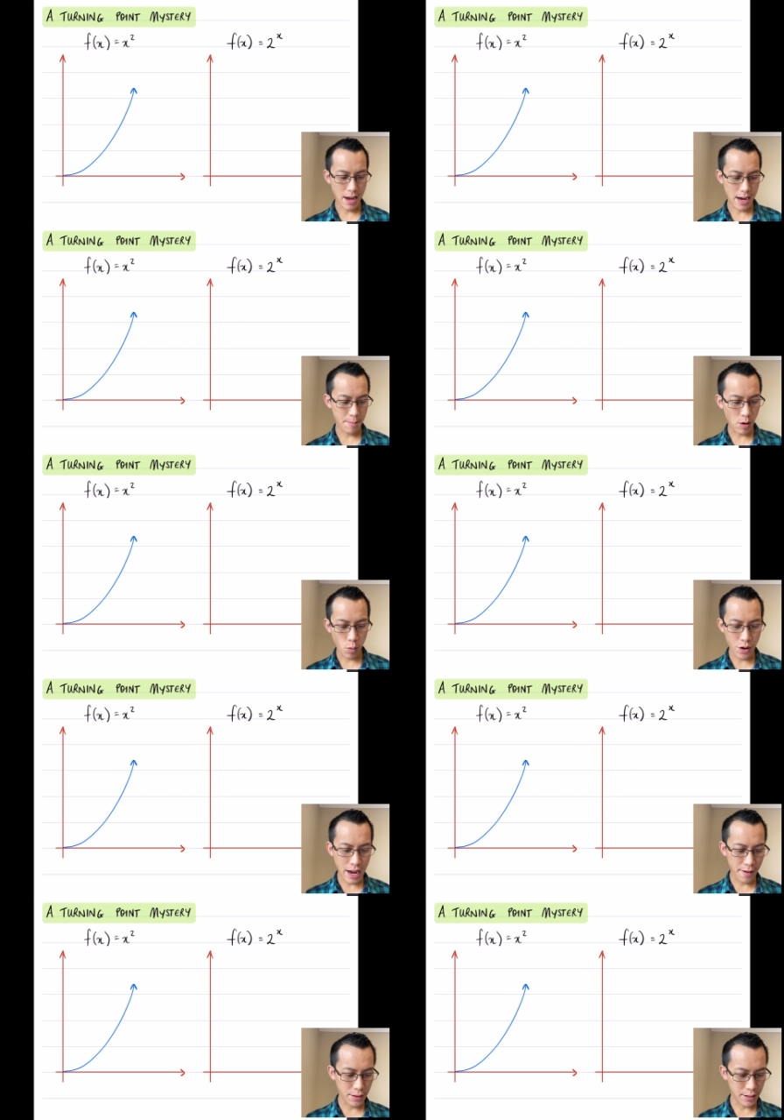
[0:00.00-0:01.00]
Um, it won't
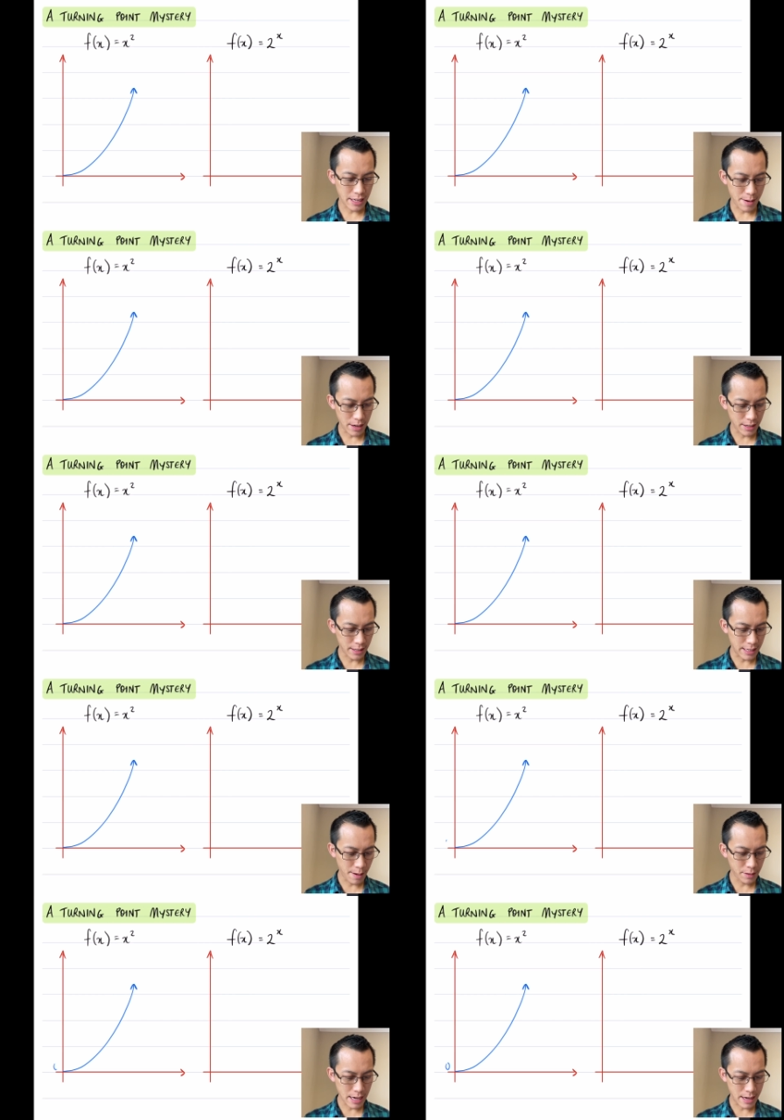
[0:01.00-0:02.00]
have the same
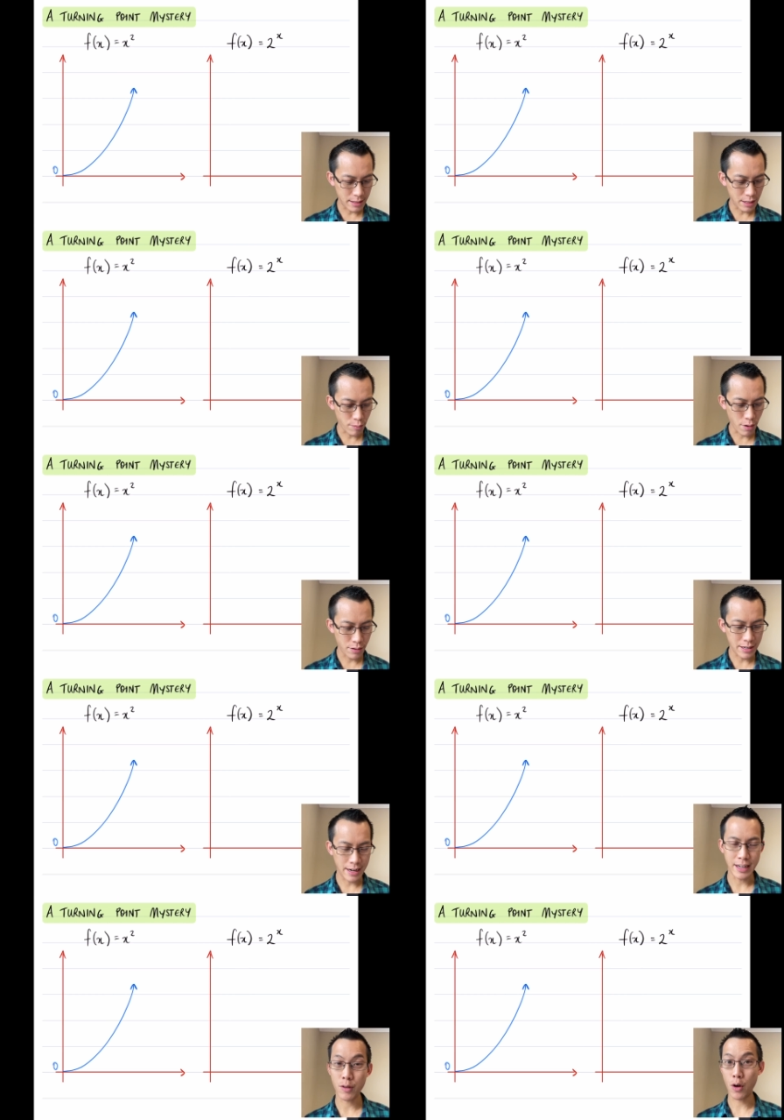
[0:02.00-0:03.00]
intercept at zero down
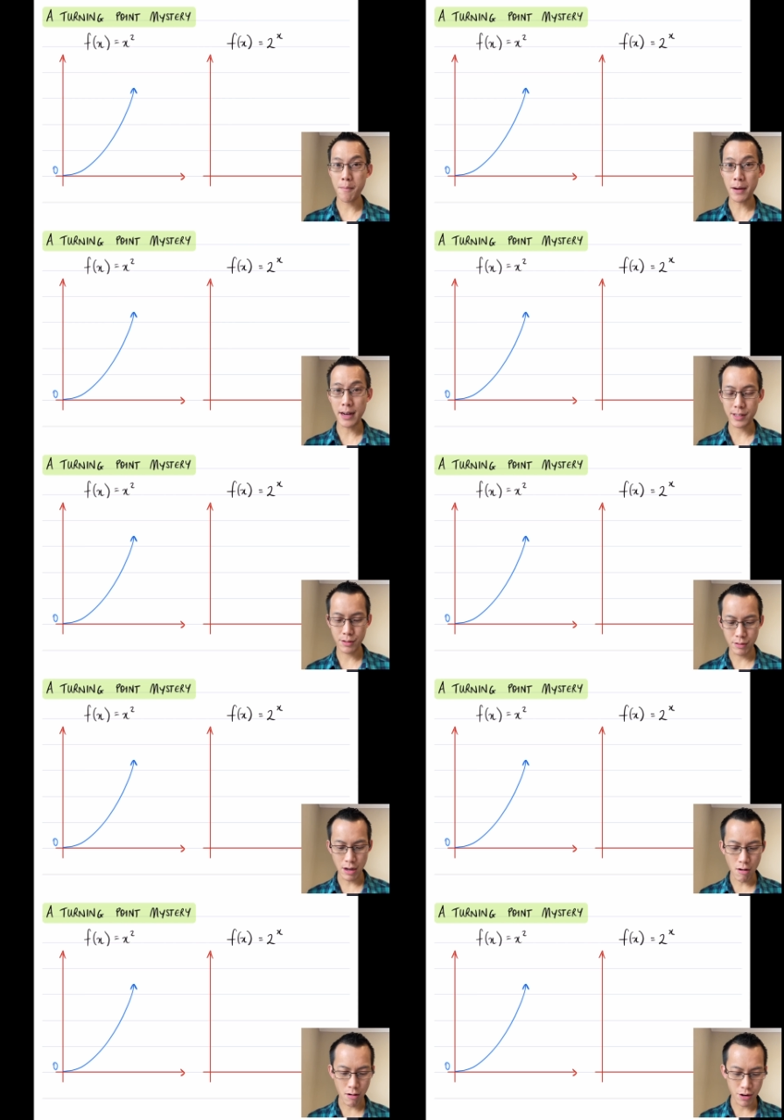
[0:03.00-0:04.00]
here, it won't pass through the
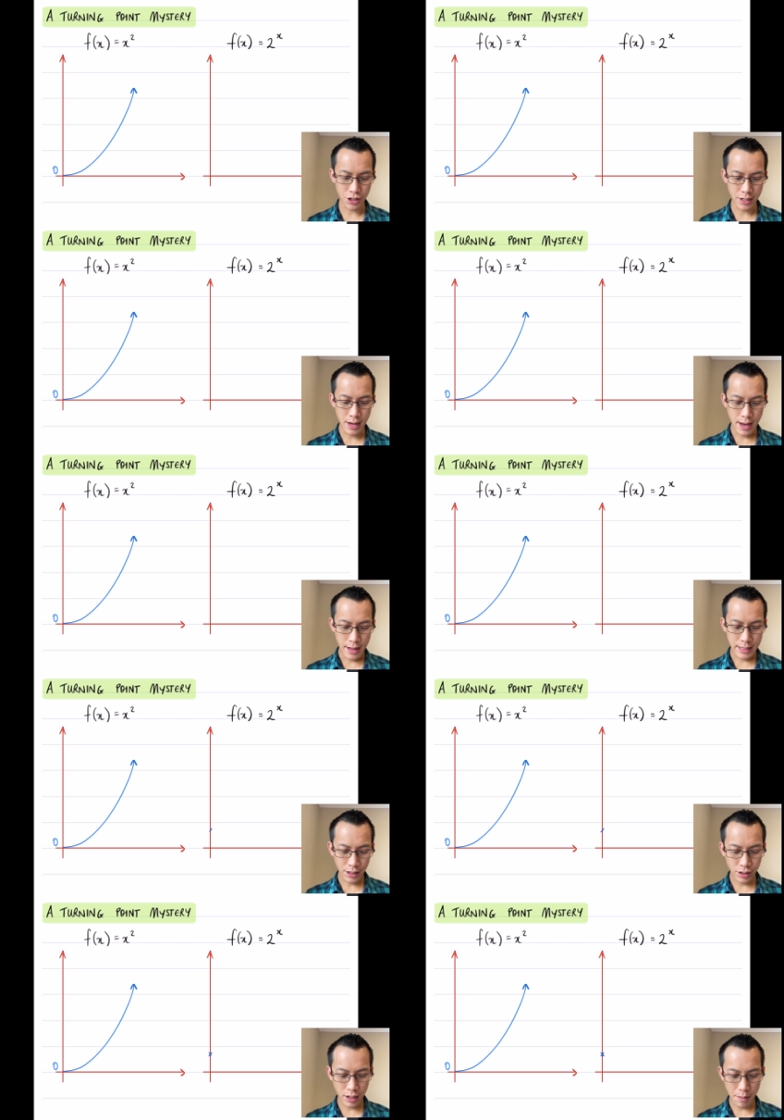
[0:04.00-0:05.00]
origin. It's
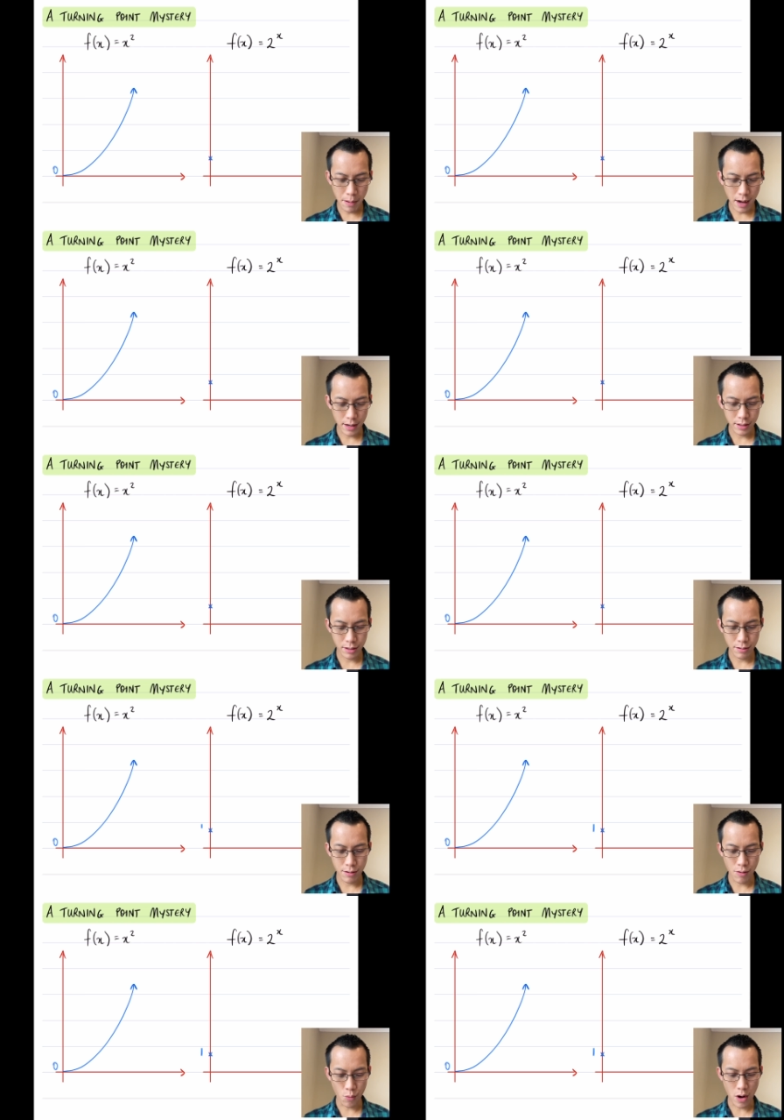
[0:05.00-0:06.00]
actually gonna pass
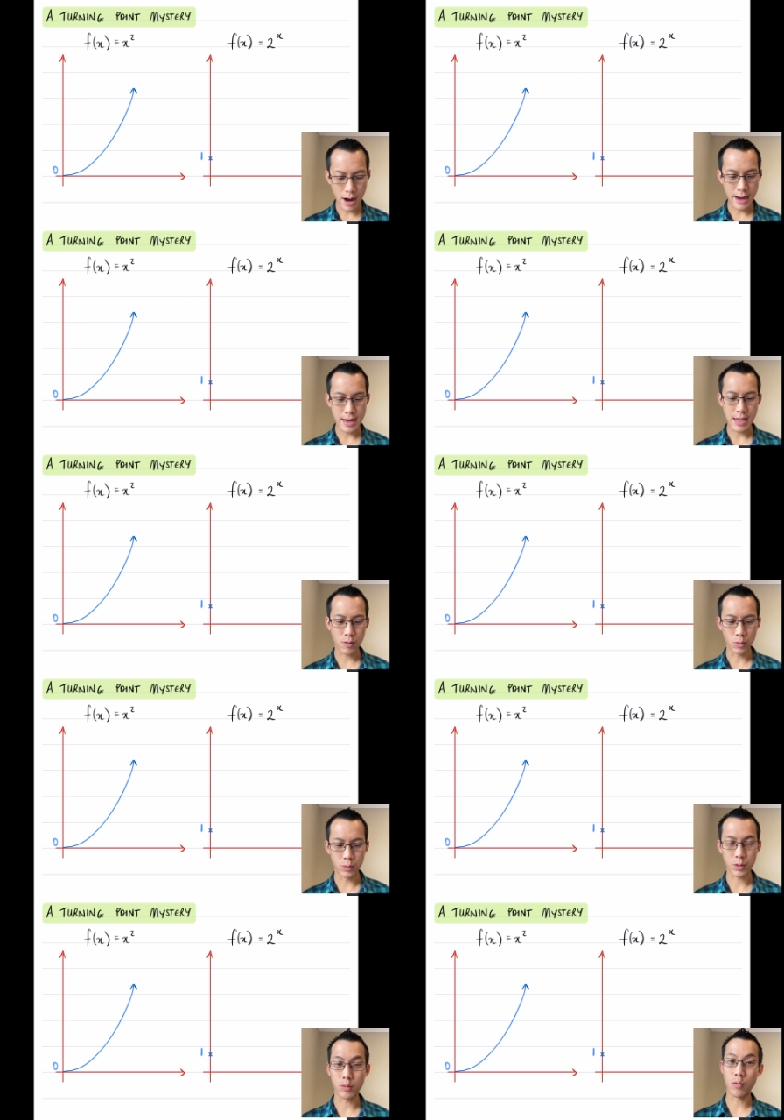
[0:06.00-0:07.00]
through y
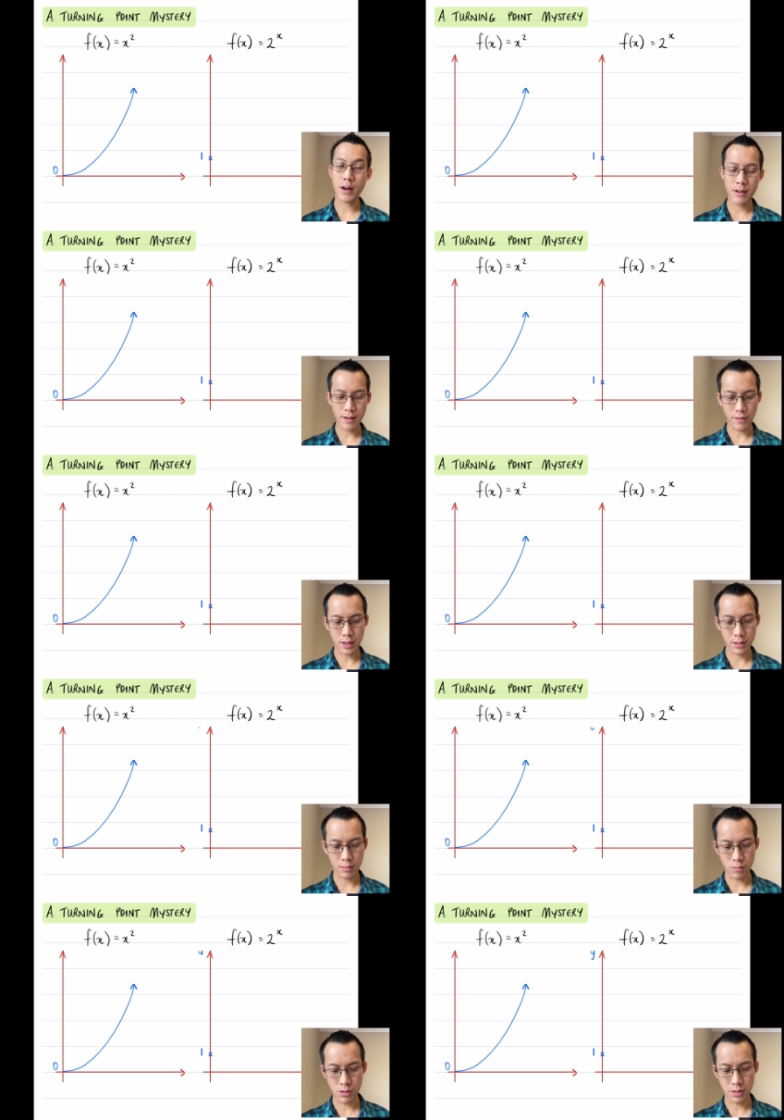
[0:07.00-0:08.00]
equals one, if this
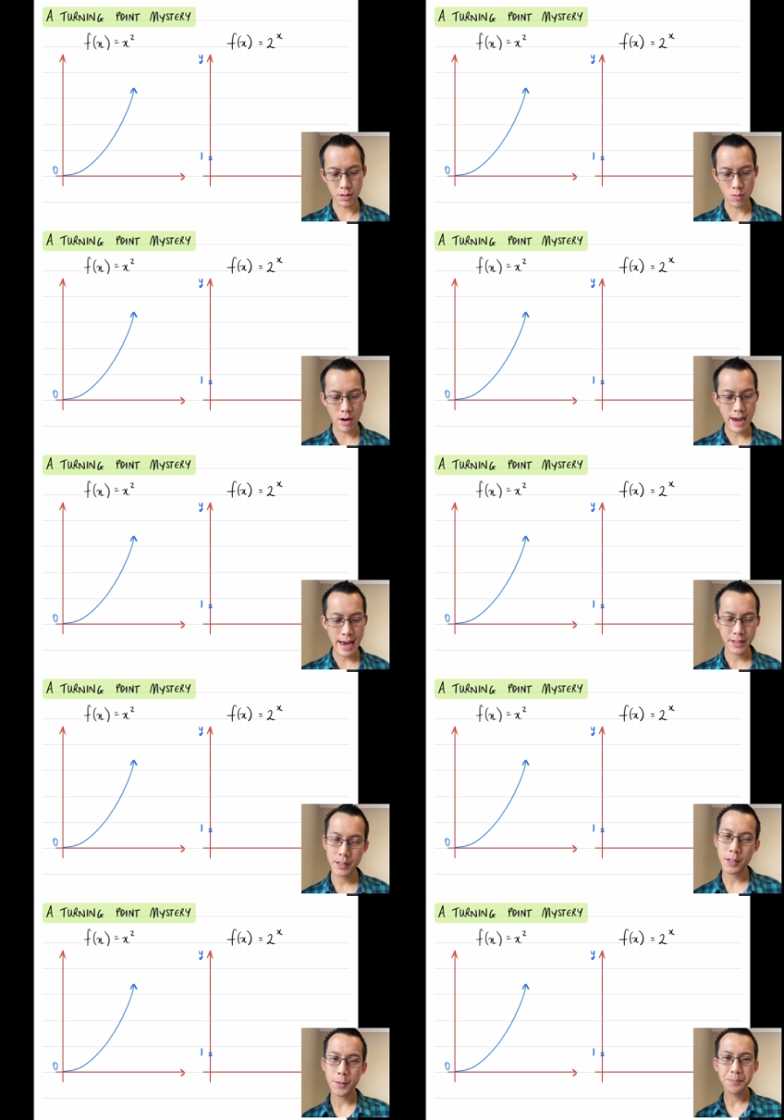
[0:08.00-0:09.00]
was the
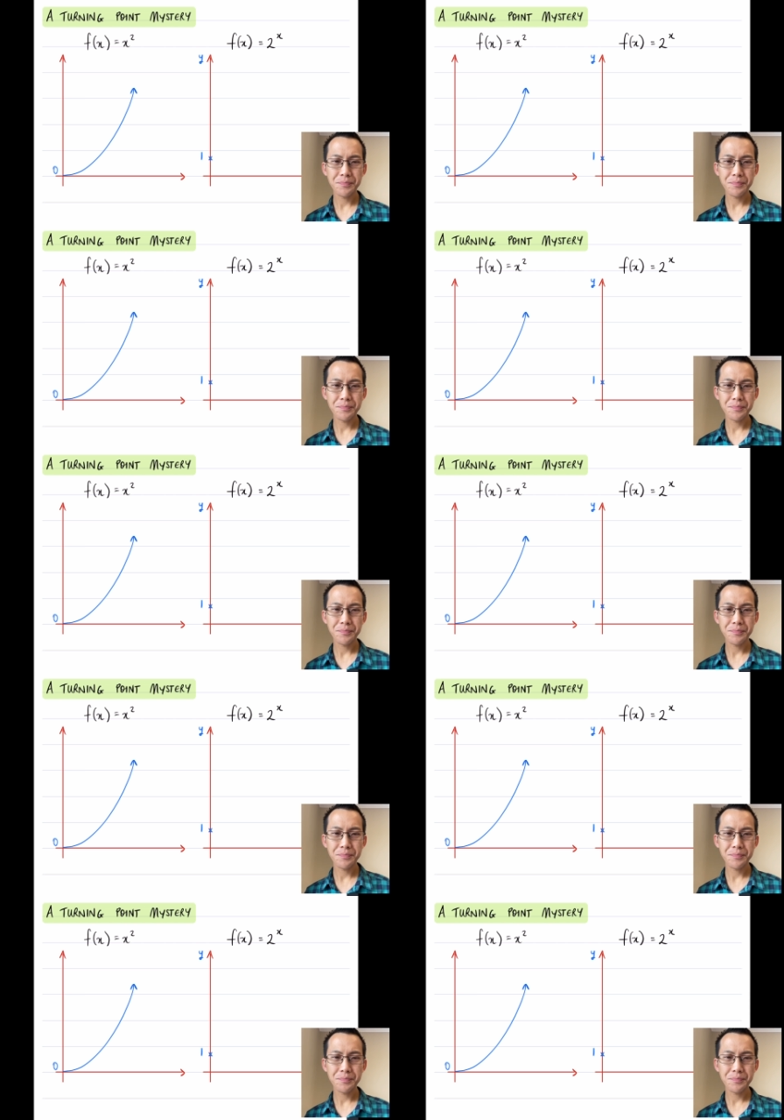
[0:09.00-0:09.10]
y-axis.